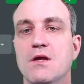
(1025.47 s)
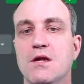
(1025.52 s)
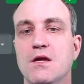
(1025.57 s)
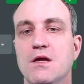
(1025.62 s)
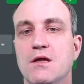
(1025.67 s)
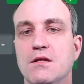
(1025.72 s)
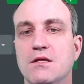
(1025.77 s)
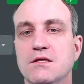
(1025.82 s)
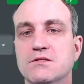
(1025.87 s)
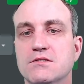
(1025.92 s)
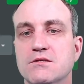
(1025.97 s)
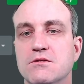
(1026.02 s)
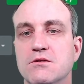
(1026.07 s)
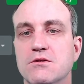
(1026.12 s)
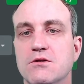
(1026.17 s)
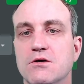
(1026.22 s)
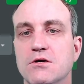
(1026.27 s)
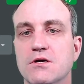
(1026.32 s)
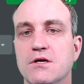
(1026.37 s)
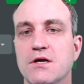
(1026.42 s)
And let's
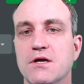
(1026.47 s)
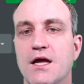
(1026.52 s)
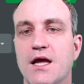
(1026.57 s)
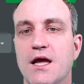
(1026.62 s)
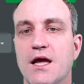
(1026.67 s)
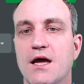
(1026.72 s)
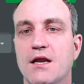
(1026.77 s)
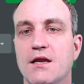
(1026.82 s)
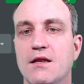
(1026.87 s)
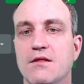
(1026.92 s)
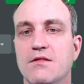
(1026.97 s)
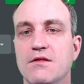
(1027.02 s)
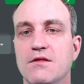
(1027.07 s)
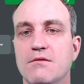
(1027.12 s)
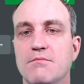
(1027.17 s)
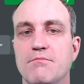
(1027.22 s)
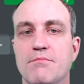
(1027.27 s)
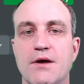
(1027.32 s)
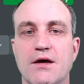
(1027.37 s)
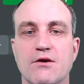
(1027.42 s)
look at the
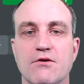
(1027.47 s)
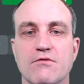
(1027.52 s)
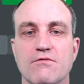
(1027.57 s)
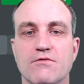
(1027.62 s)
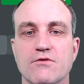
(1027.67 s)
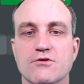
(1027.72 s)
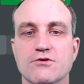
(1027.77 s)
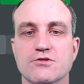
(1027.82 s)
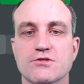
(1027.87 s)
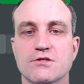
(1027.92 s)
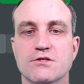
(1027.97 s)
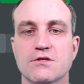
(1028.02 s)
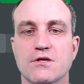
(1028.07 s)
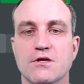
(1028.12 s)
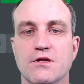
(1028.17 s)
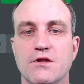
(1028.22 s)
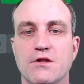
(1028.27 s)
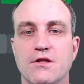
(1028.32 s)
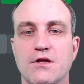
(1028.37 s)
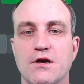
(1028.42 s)
better version.
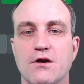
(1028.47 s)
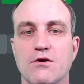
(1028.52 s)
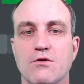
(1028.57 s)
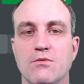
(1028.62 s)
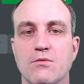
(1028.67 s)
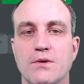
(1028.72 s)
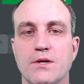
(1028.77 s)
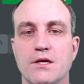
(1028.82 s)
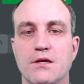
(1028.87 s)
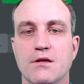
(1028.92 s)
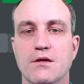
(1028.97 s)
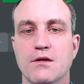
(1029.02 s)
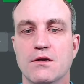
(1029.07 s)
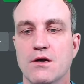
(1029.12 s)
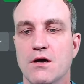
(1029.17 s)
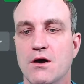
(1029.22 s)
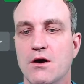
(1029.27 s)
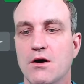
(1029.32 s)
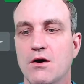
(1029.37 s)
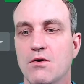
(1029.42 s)
There we
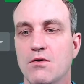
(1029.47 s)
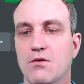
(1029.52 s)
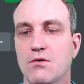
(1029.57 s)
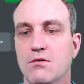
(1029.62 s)
go.